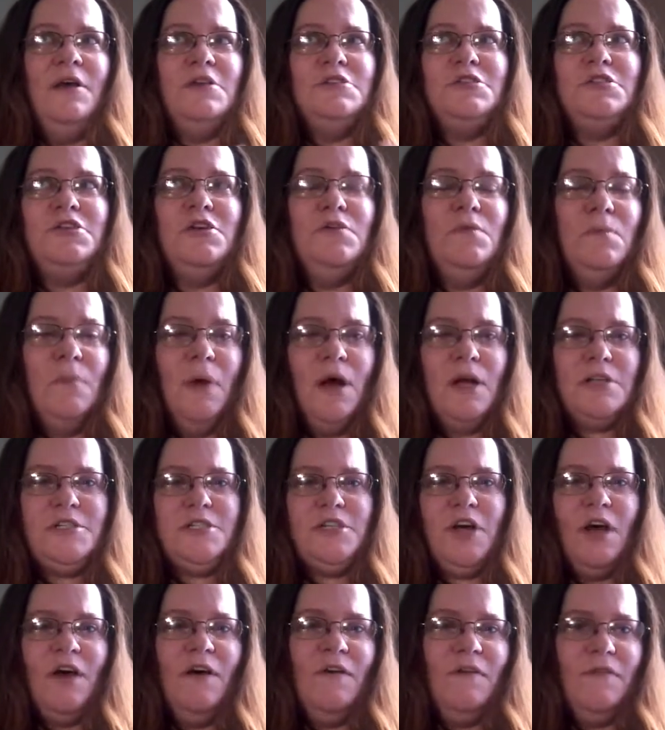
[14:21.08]
too much
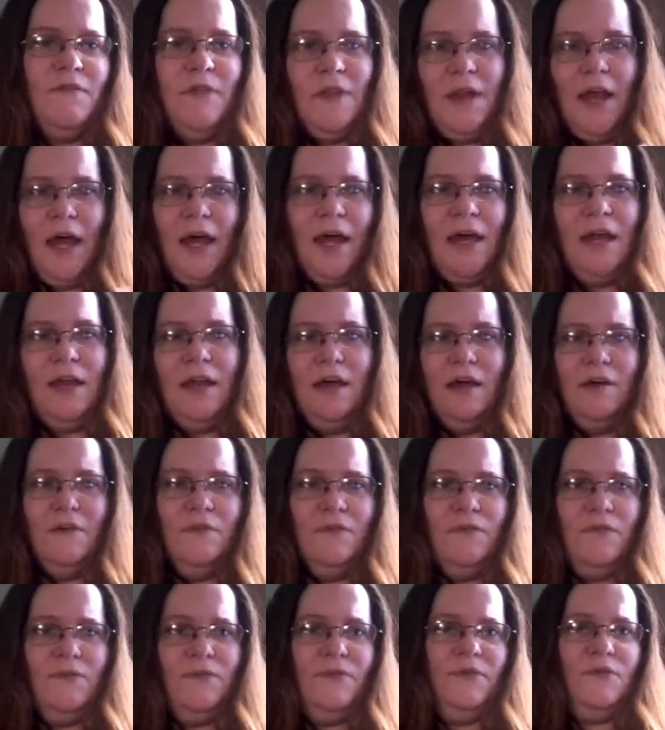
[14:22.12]
of the
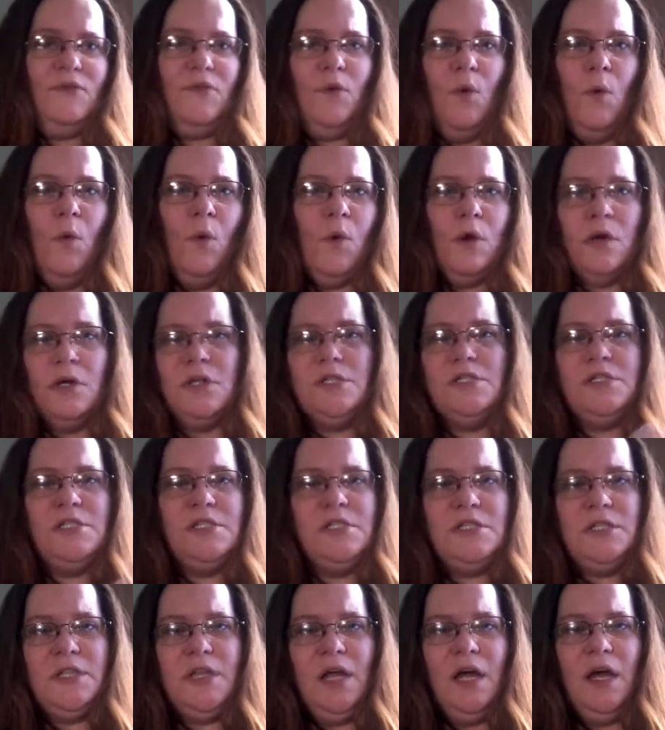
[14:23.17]
negative towards
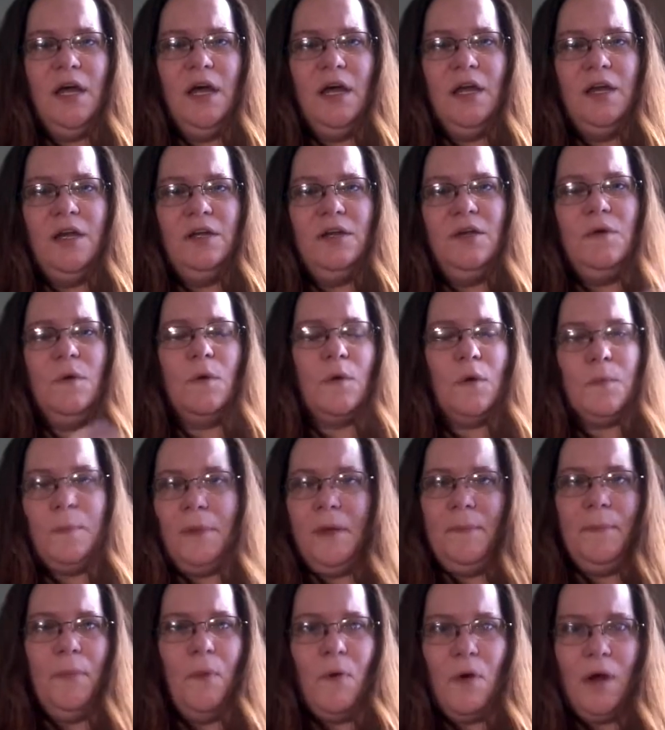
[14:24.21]
the newer
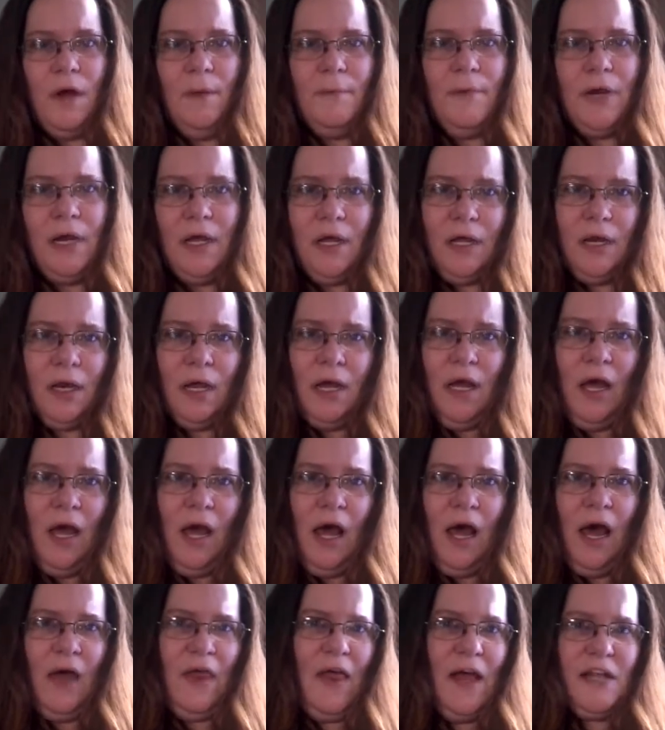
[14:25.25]
people coming in,
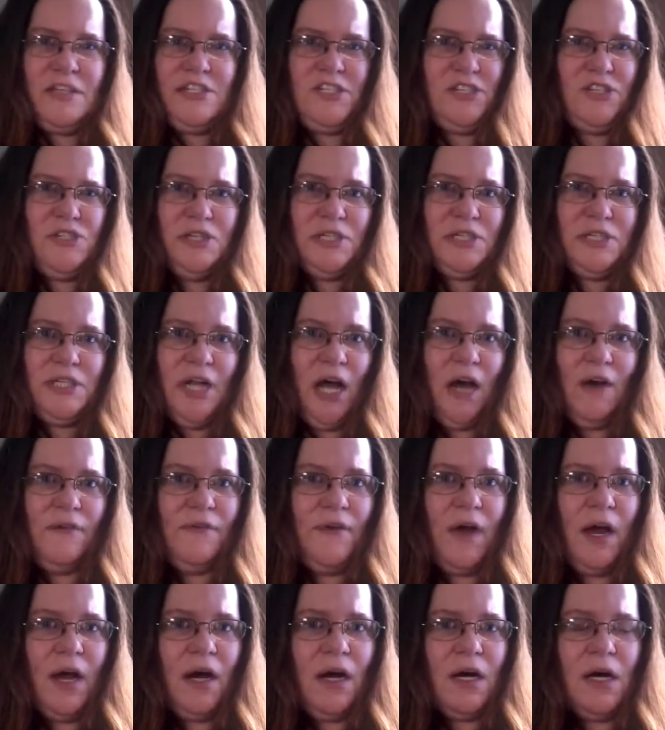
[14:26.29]
and that's just not
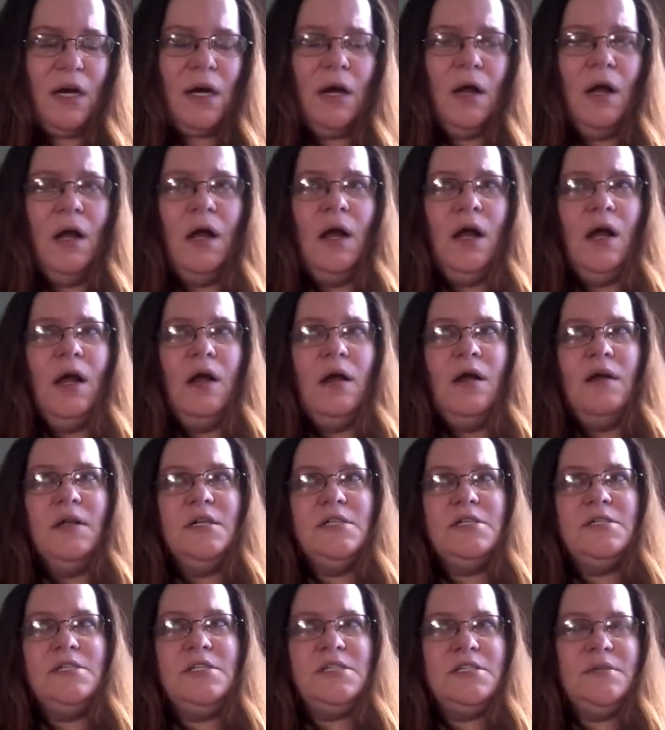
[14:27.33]
fair.
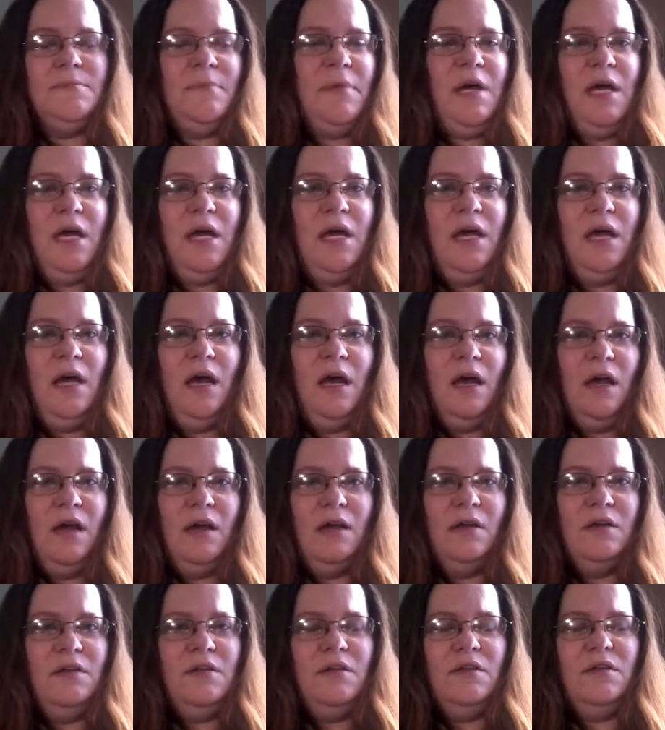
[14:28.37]
To me,
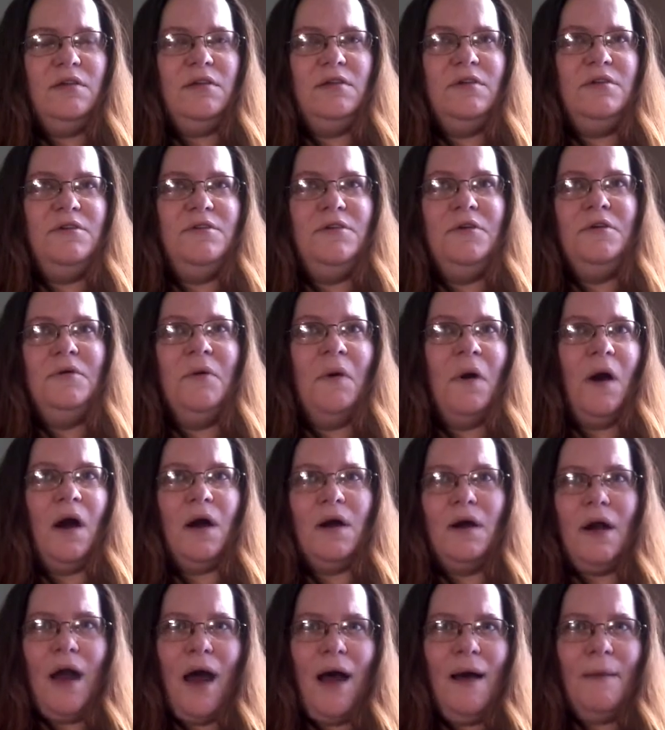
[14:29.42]
you are
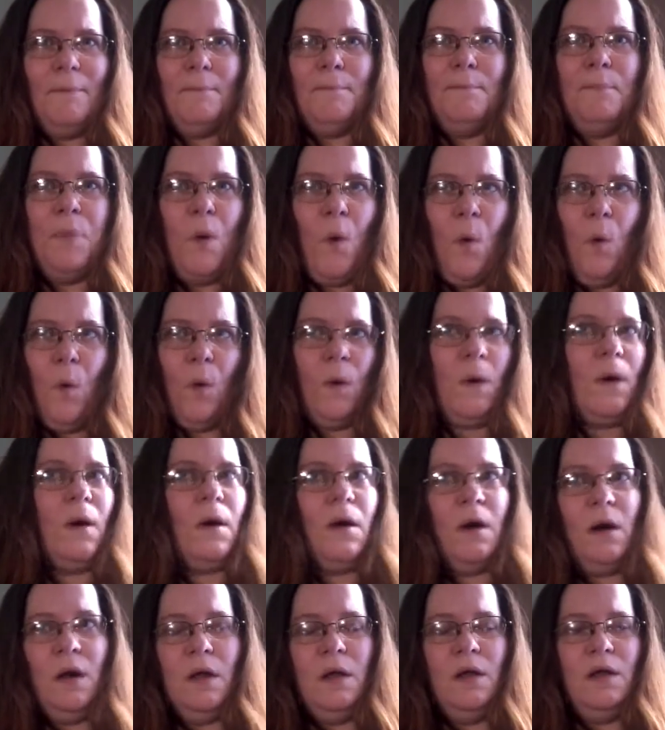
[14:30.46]
not
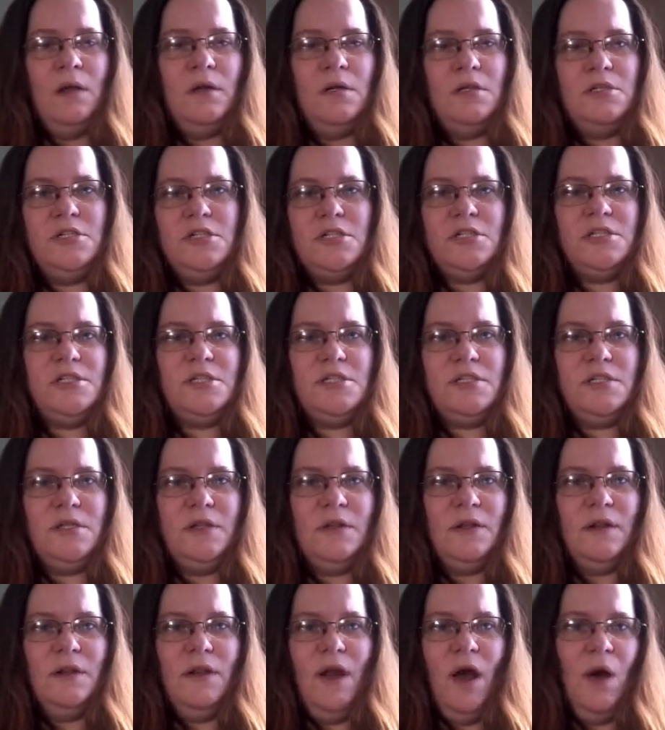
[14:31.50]
born just
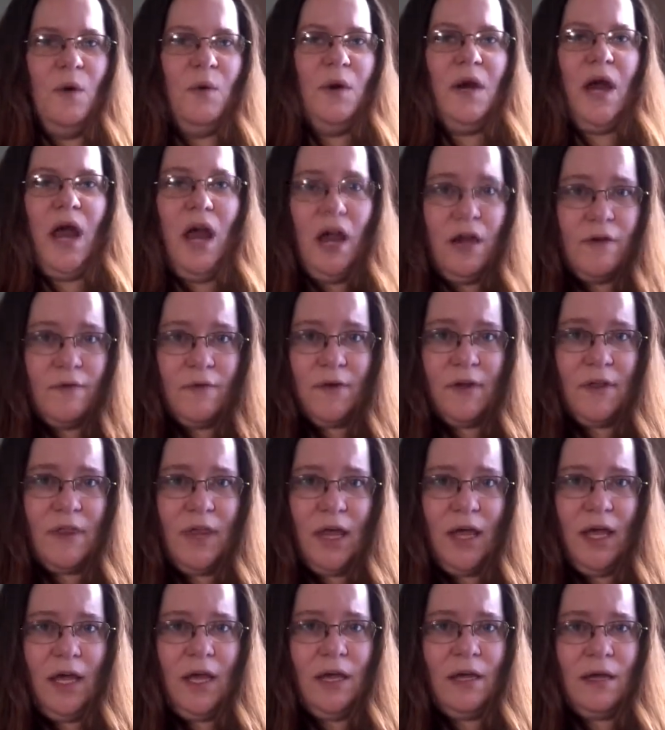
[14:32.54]
knowing
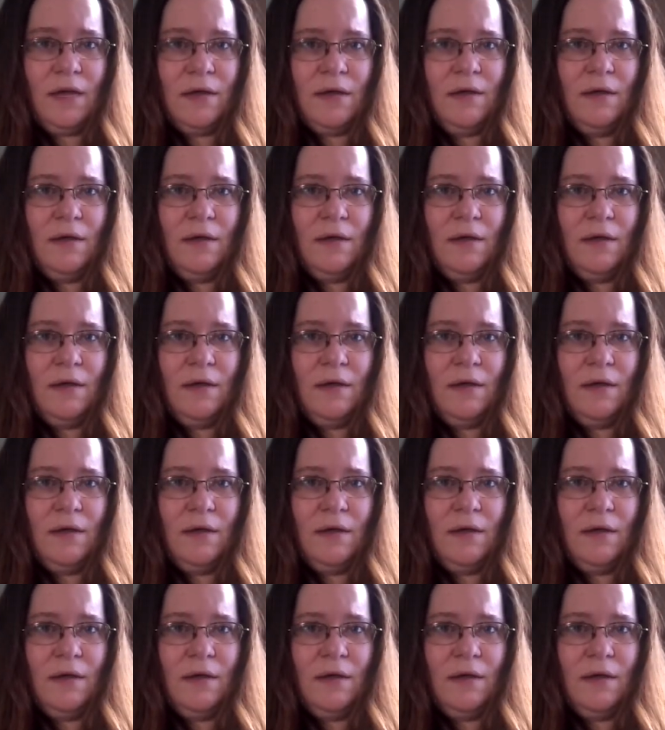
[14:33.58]
everything.